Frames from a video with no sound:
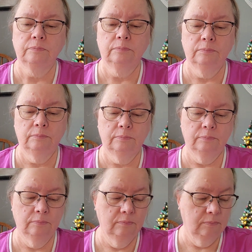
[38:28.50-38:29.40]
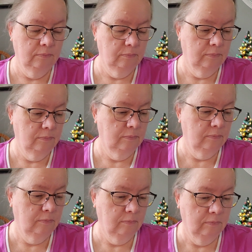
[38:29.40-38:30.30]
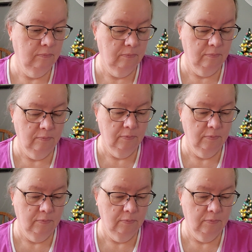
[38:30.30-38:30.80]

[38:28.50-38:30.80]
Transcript: (silence)